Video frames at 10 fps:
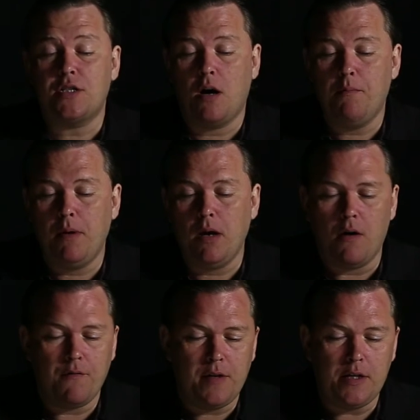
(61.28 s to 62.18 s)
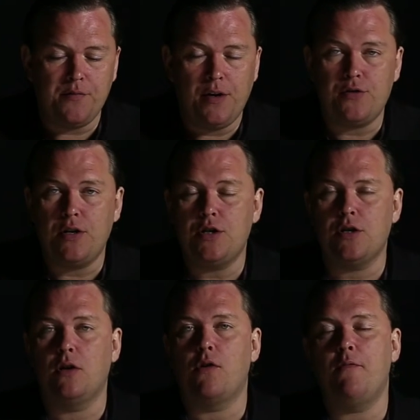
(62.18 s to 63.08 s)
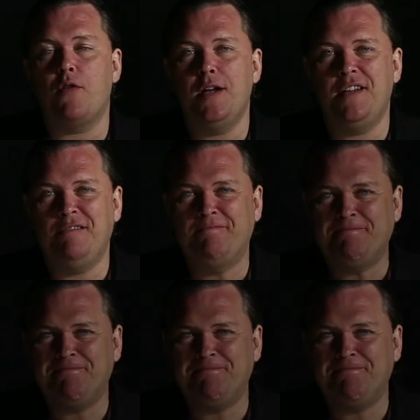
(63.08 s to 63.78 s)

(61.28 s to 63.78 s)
example of this very traditional grape variety.